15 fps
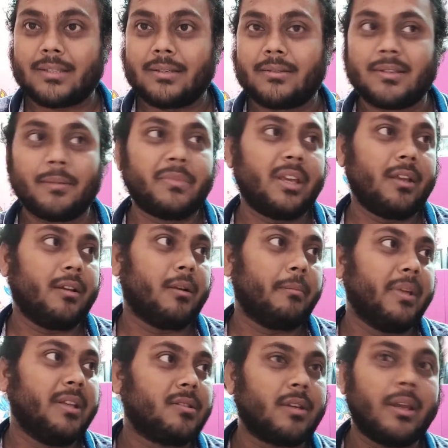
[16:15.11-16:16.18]
something
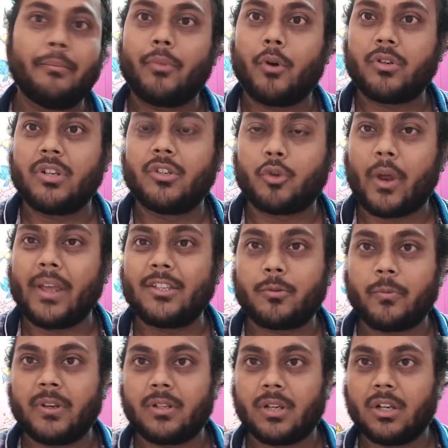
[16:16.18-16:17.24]
means important
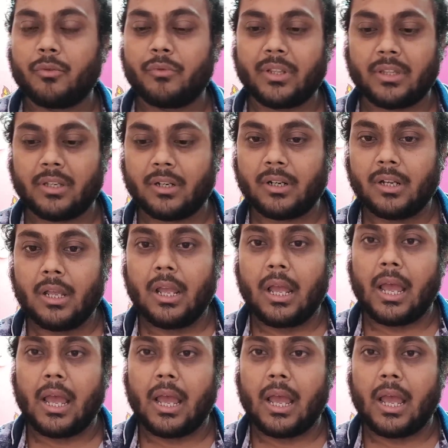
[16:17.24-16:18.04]
drawings were done over there,